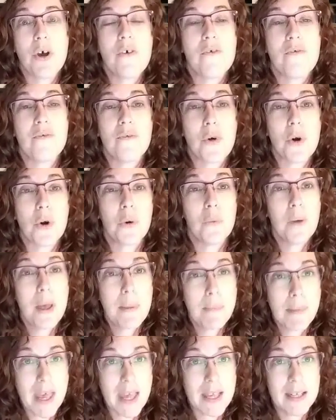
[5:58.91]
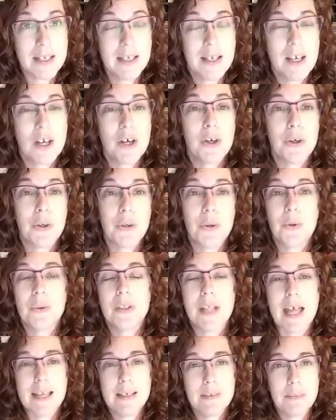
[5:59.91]
for women who,
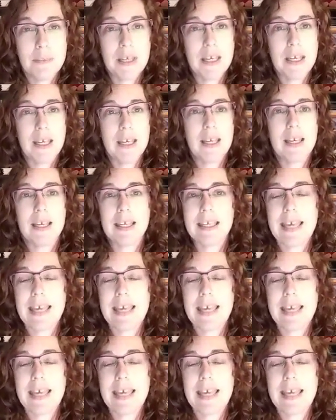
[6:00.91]
like me,